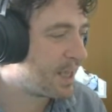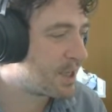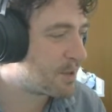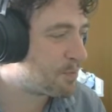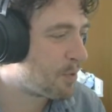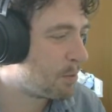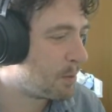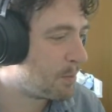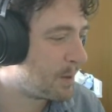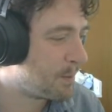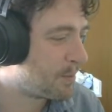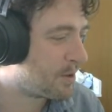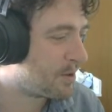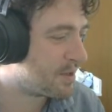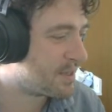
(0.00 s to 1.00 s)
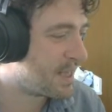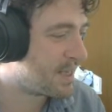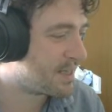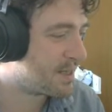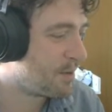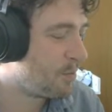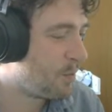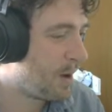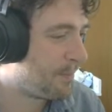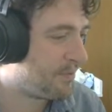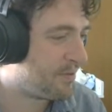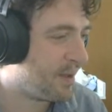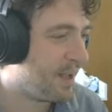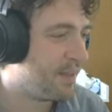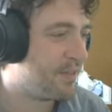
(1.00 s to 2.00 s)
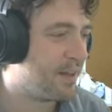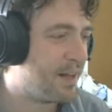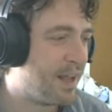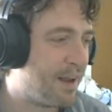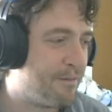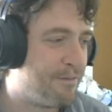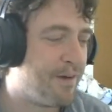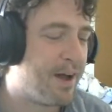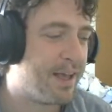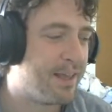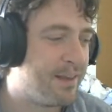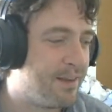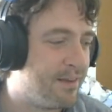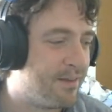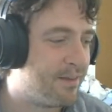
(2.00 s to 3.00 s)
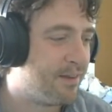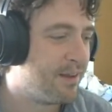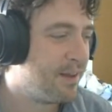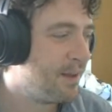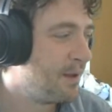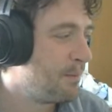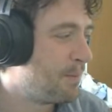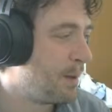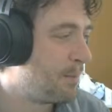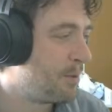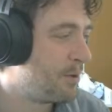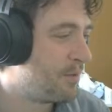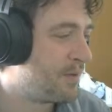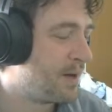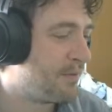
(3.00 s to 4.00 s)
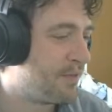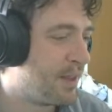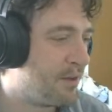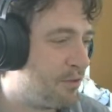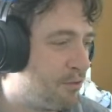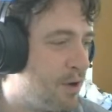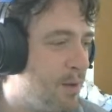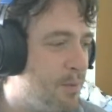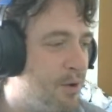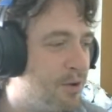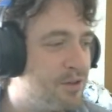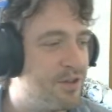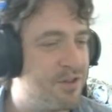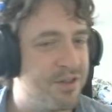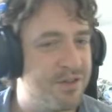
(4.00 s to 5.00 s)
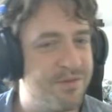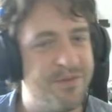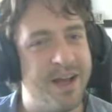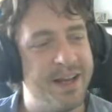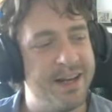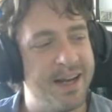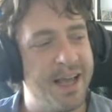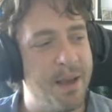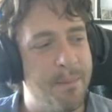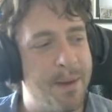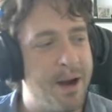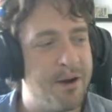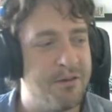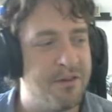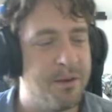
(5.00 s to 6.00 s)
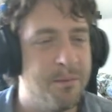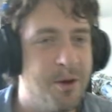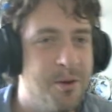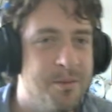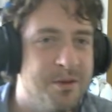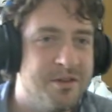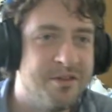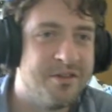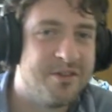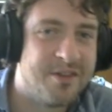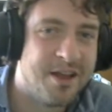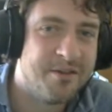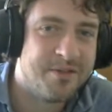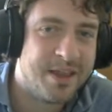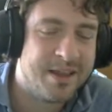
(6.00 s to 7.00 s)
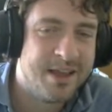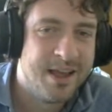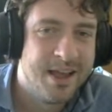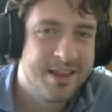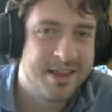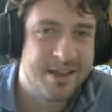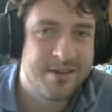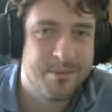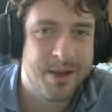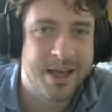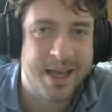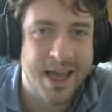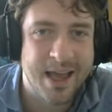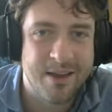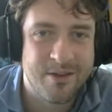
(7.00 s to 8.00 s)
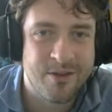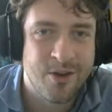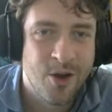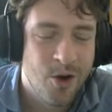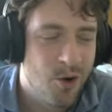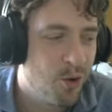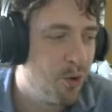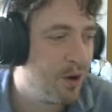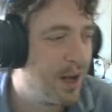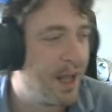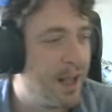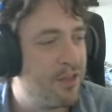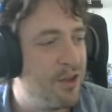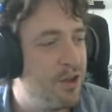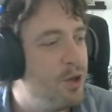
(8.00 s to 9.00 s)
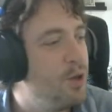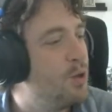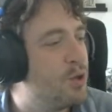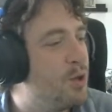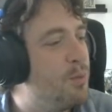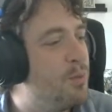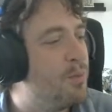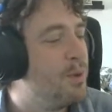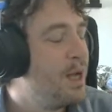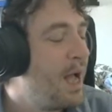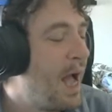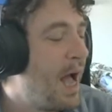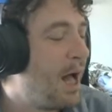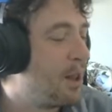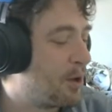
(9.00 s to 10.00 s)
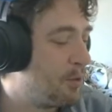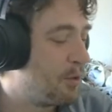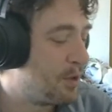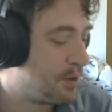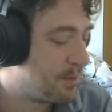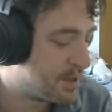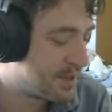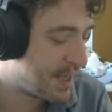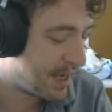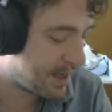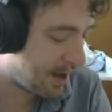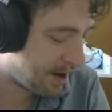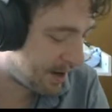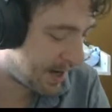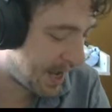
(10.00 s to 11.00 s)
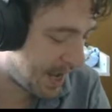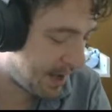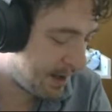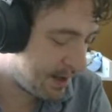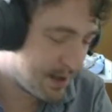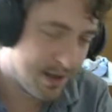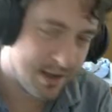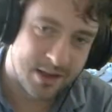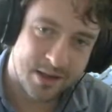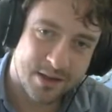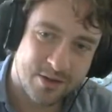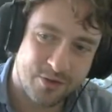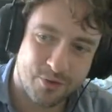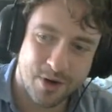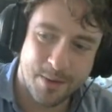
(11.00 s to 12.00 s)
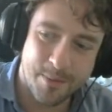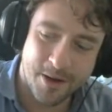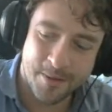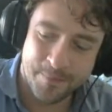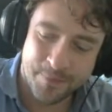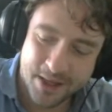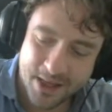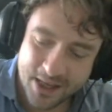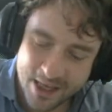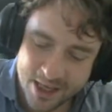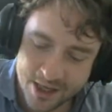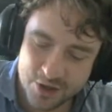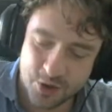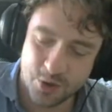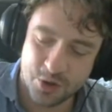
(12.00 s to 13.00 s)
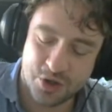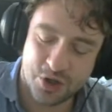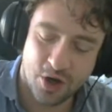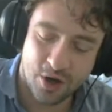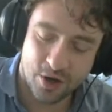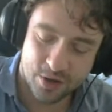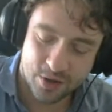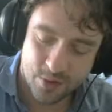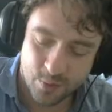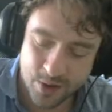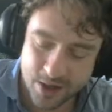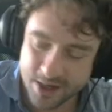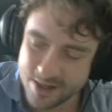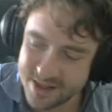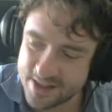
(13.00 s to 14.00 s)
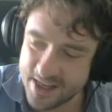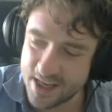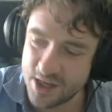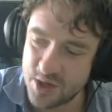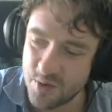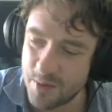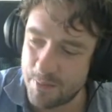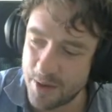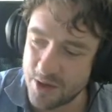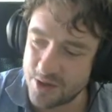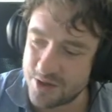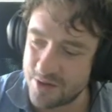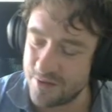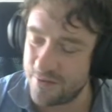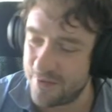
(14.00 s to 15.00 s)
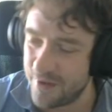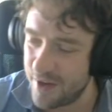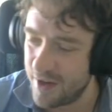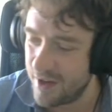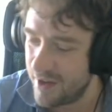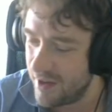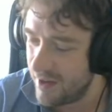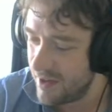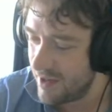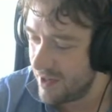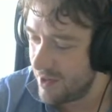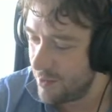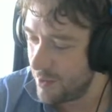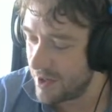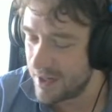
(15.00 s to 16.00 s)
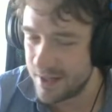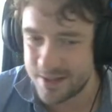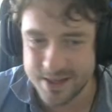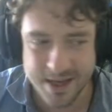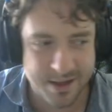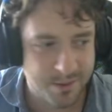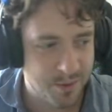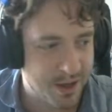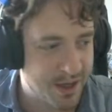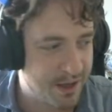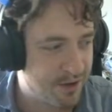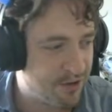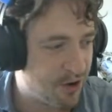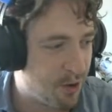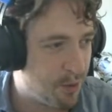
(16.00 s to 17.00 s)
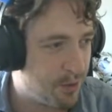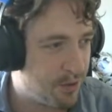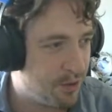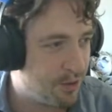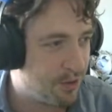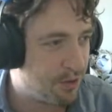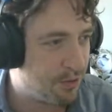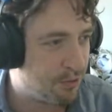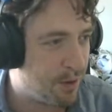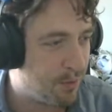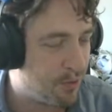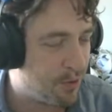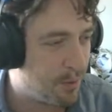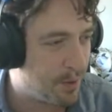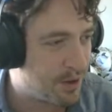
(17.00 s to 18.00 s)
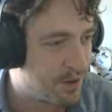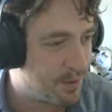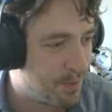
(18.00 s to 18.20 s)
it's probably because there's some website that like finds people who've left their stream on to just find like embarrassing moments and stuff. That's my guess. Or like the YouTube algorithm said, okay, streamer, here's your shot. We're gonna send you a bunch of we're gonna show your stream to a bunch of